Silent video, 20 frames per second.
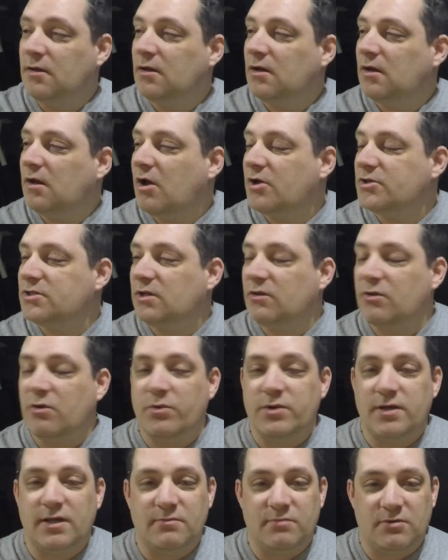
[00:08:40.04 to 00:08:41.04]
Last year,
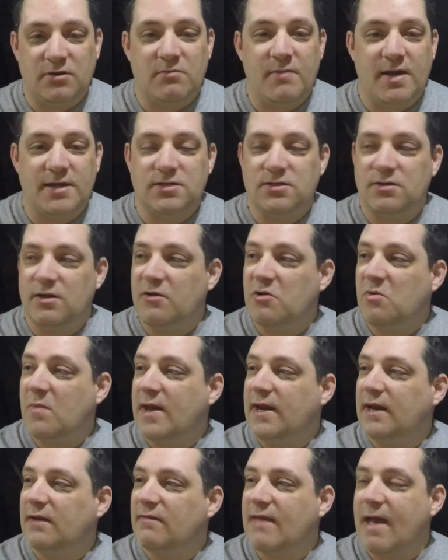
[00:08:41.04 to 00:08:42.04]
can you imagine at your
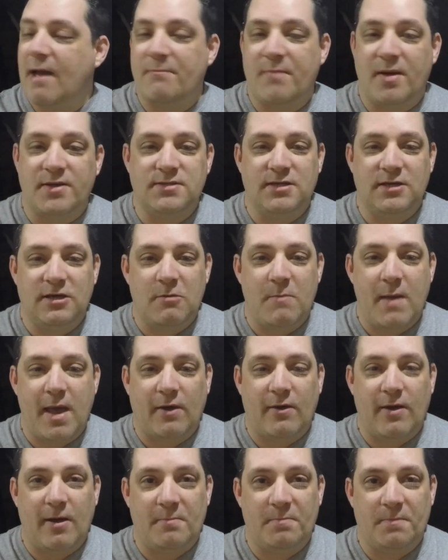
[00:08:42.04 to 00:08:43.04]
wedding and that buzzing in the
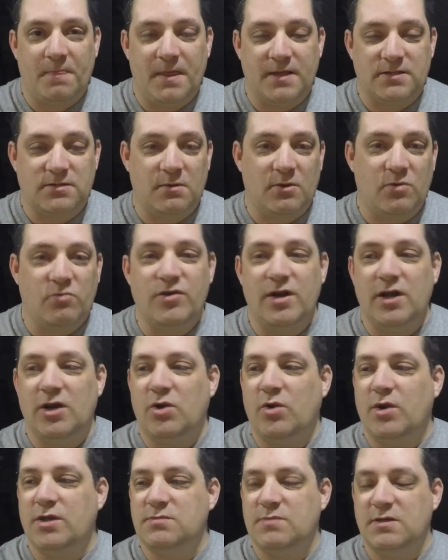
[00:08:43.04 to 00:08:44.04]
background? That's going to be really
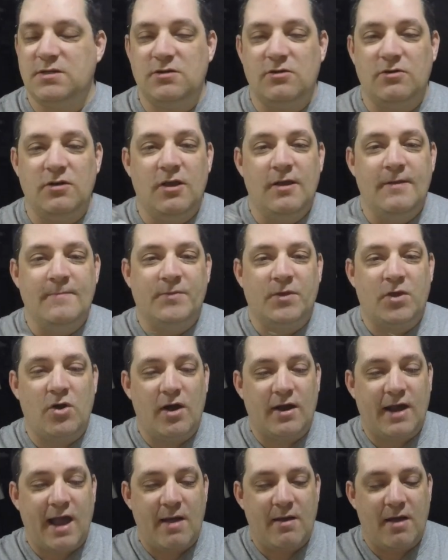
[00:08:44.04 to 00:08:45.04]
annoying, especially if you've
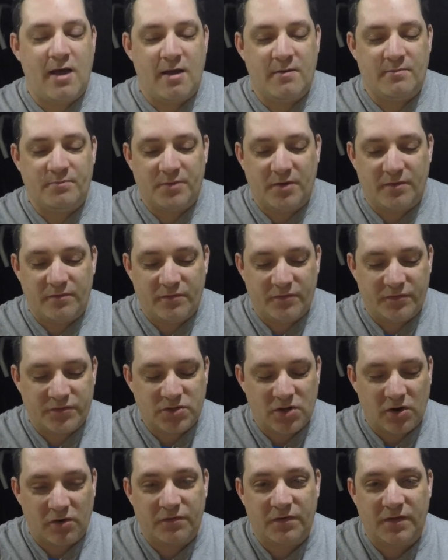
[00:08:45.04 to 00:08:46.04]
got a
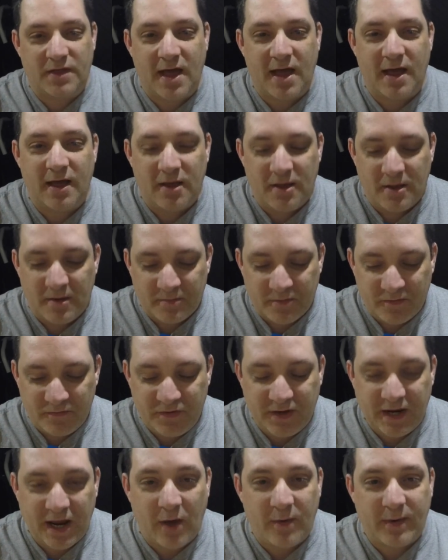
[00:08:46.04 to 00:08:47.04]
photographer there
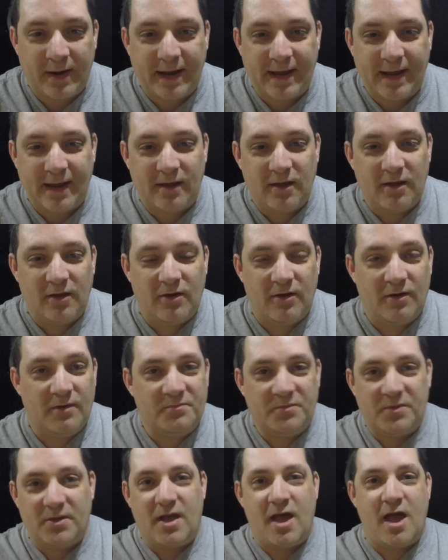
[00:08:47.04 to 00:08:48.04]
videoing it.
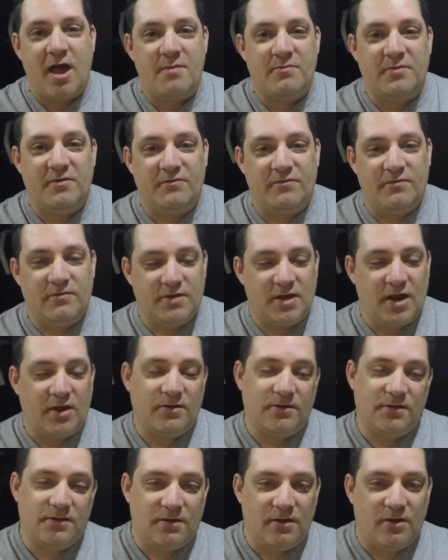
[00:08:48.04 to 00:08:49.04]
If
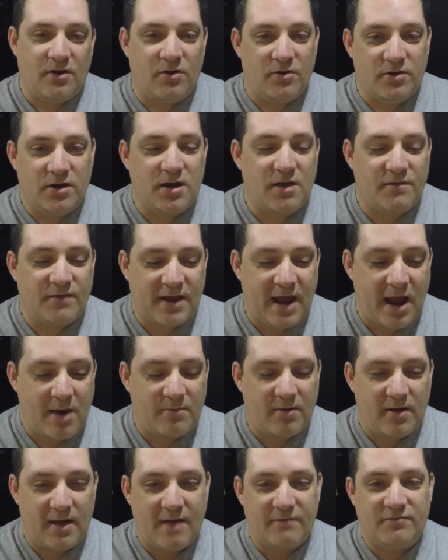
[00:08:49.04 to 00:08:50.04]
on another
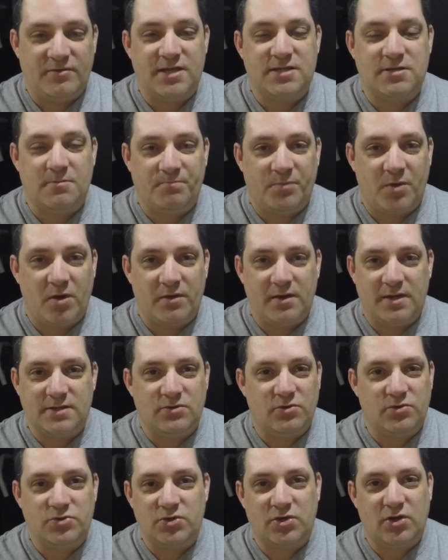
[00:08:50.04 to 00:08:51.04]
camera having this, it's
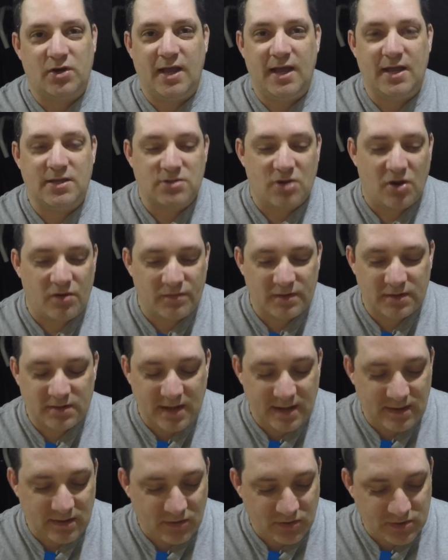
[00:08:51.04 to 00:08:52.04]
also going to hear it's hovering
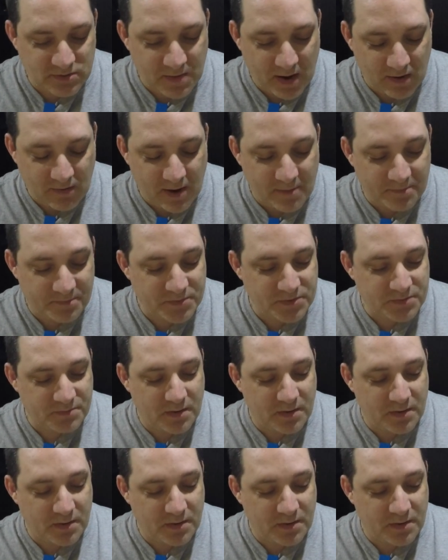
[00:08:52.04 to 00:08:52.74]
that noise in the background.